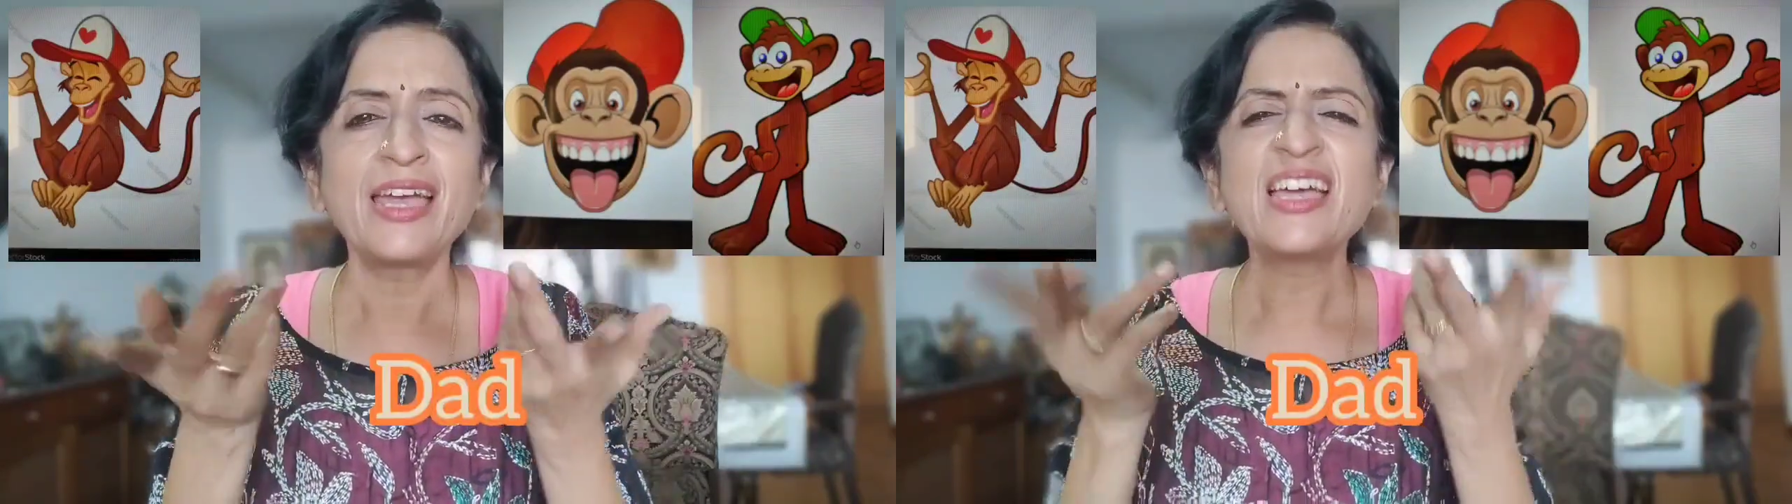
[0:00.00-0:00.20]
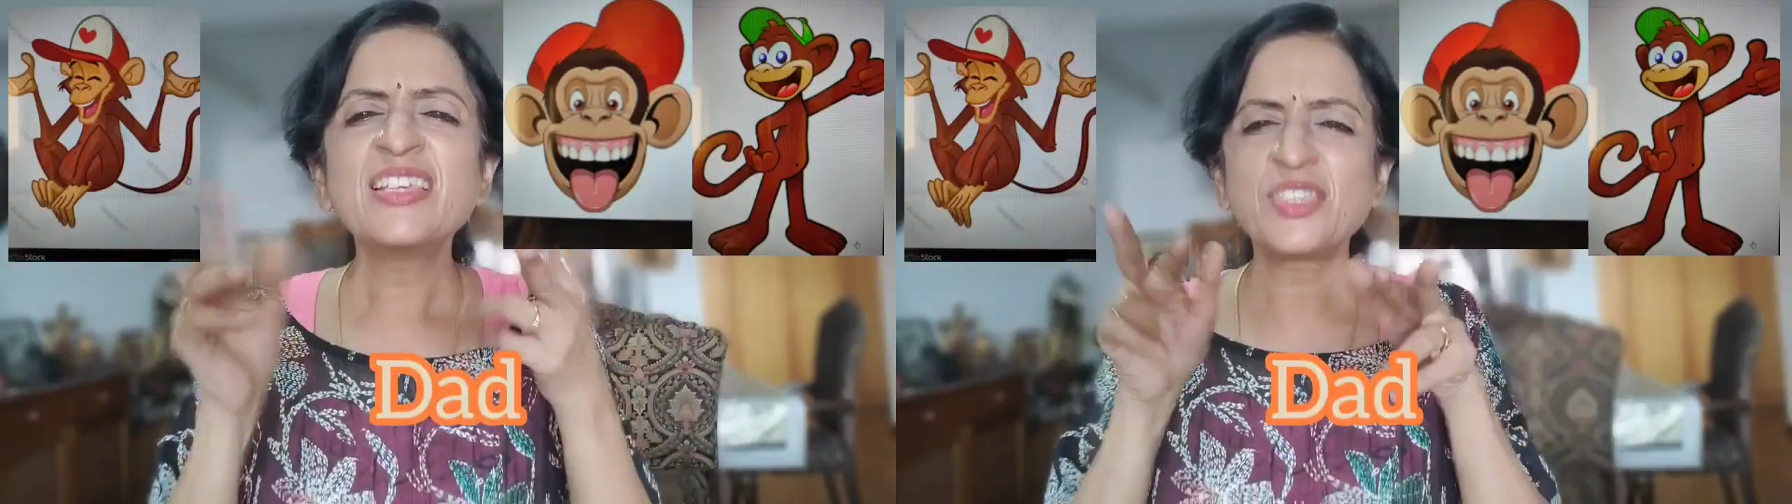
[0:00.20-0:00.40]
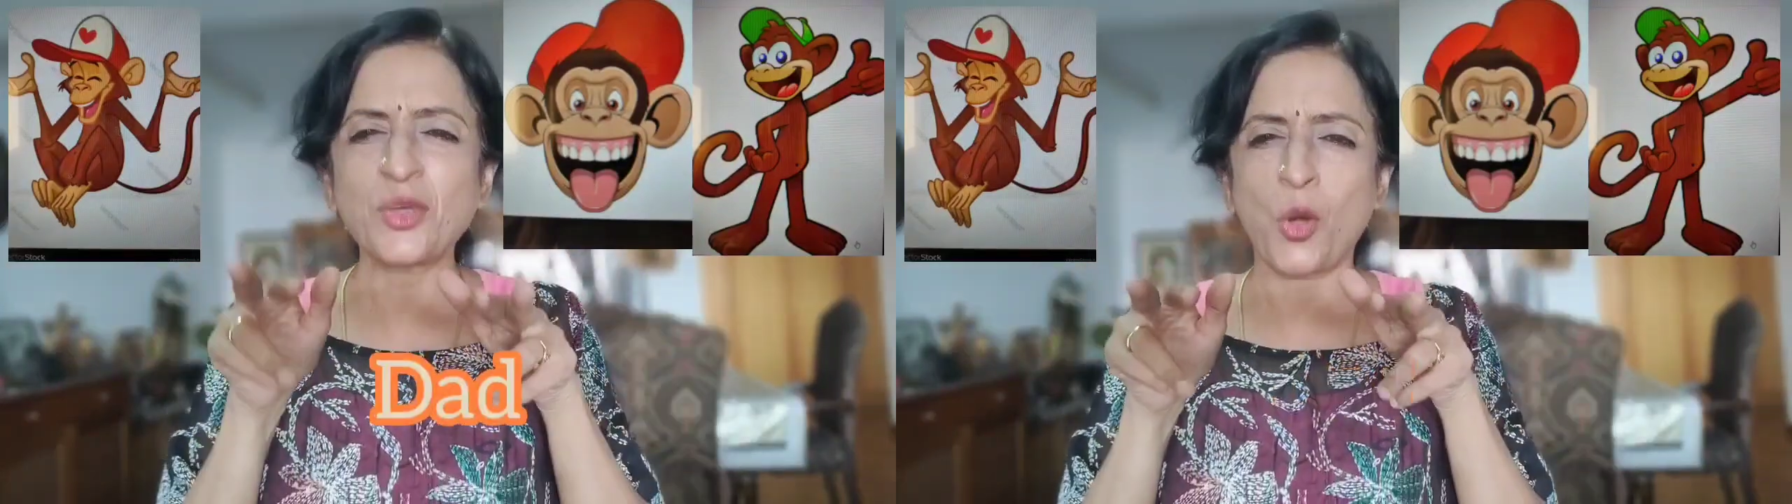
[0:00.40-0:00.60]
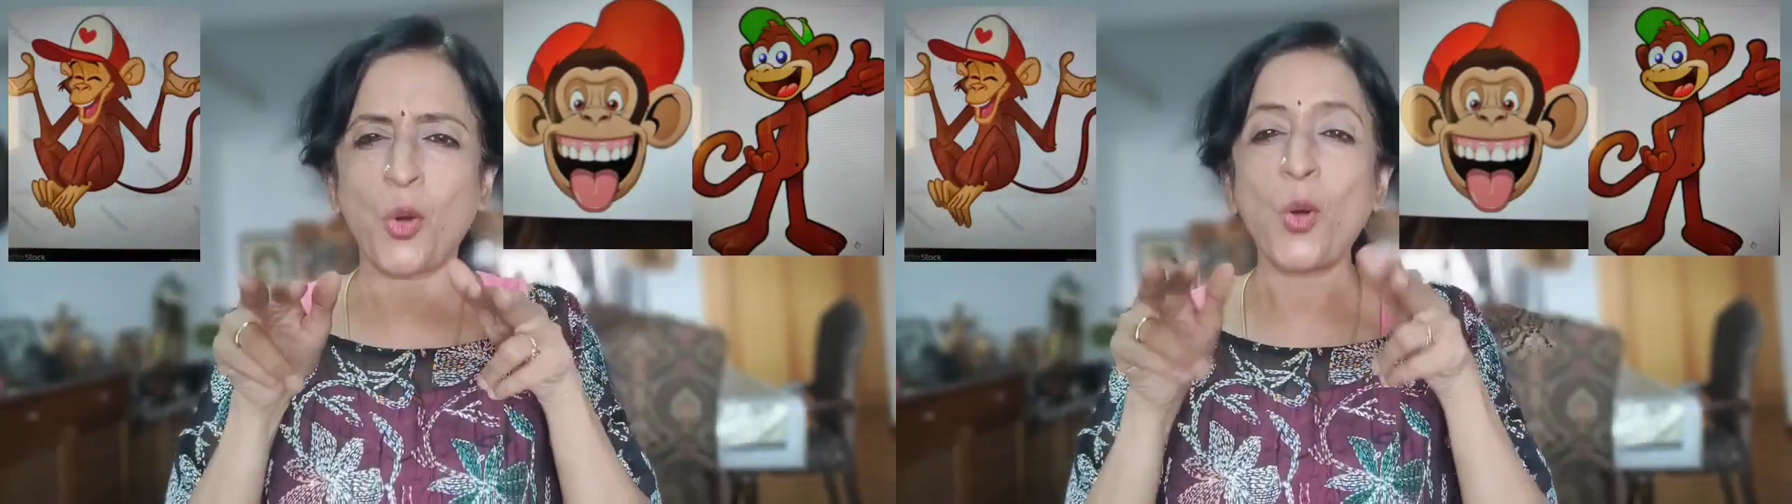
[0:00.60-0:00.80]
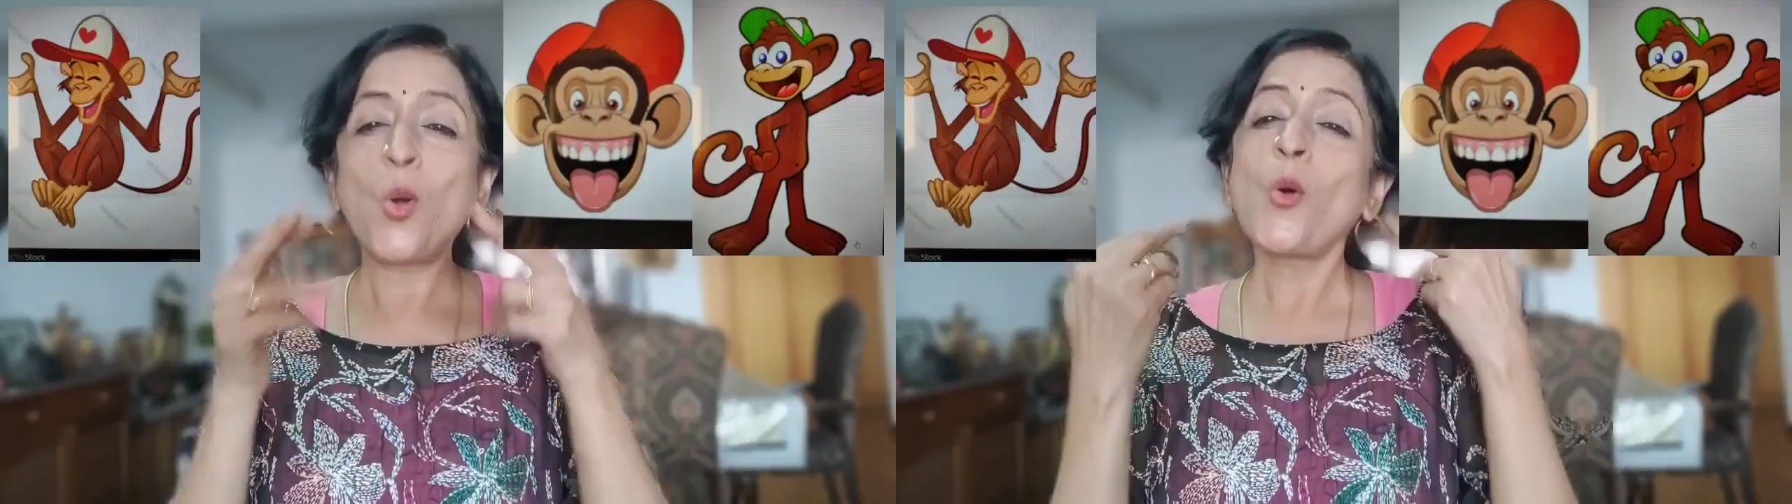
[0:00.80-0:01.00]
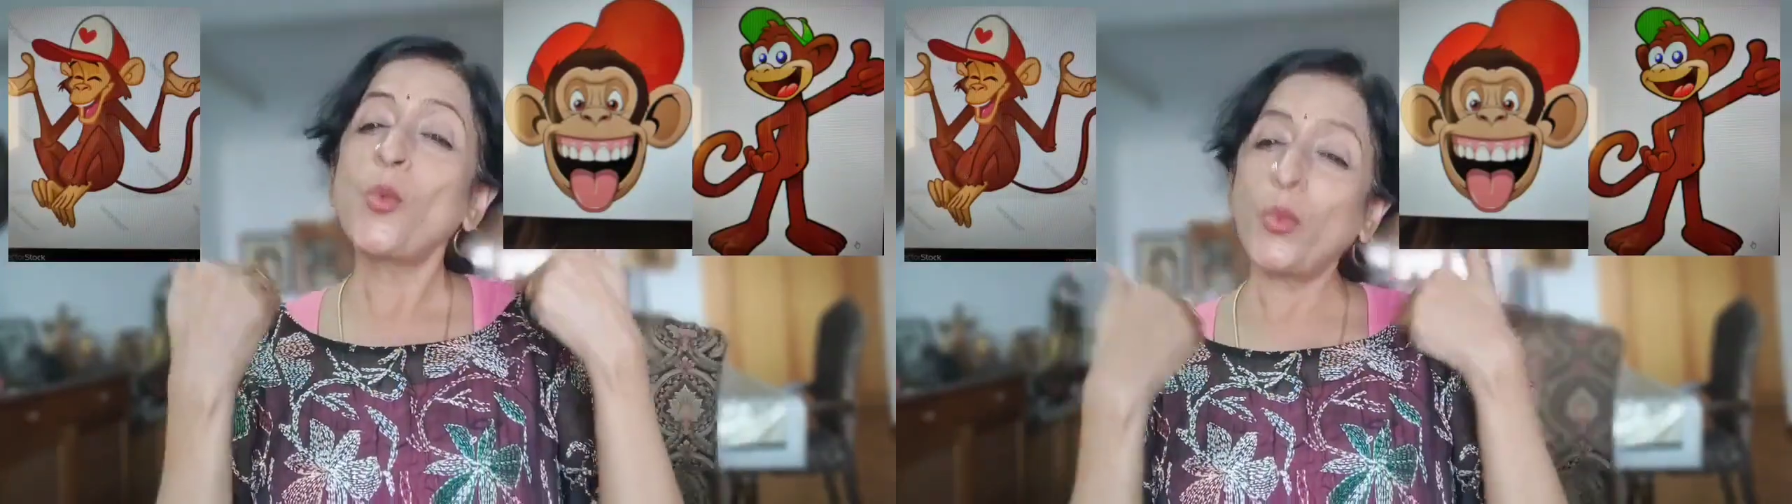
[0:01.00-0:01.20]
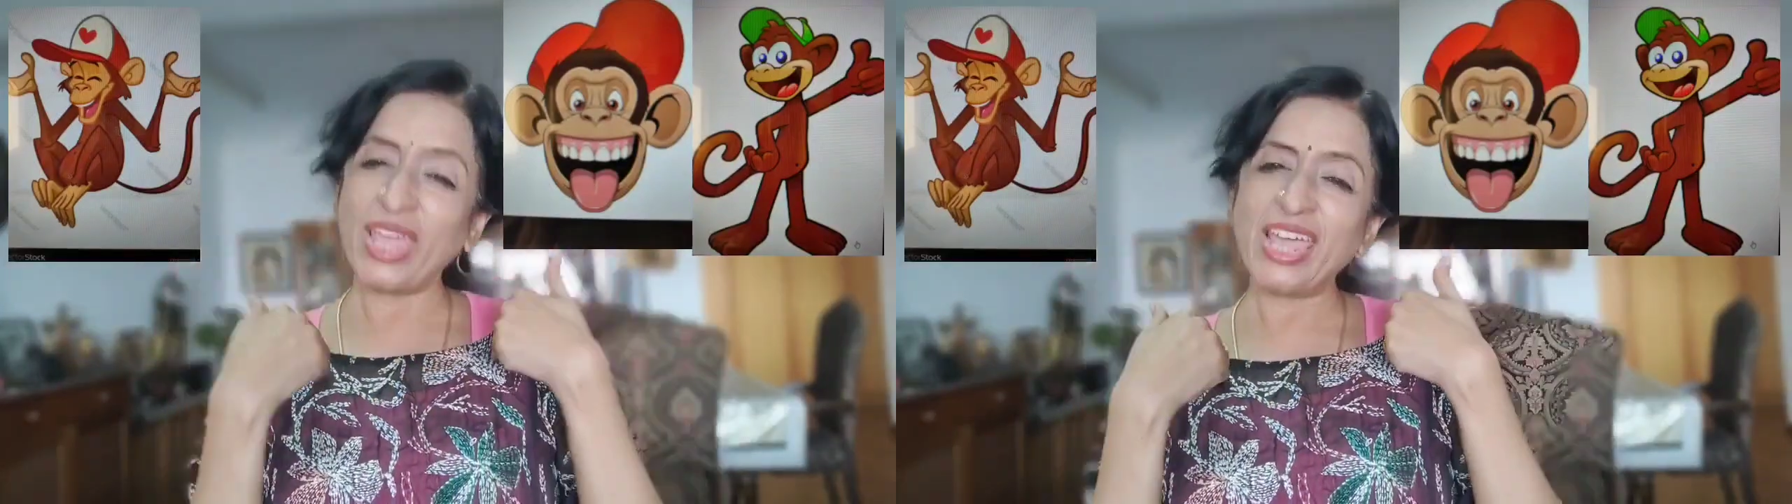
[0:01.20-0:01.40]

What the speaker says: So we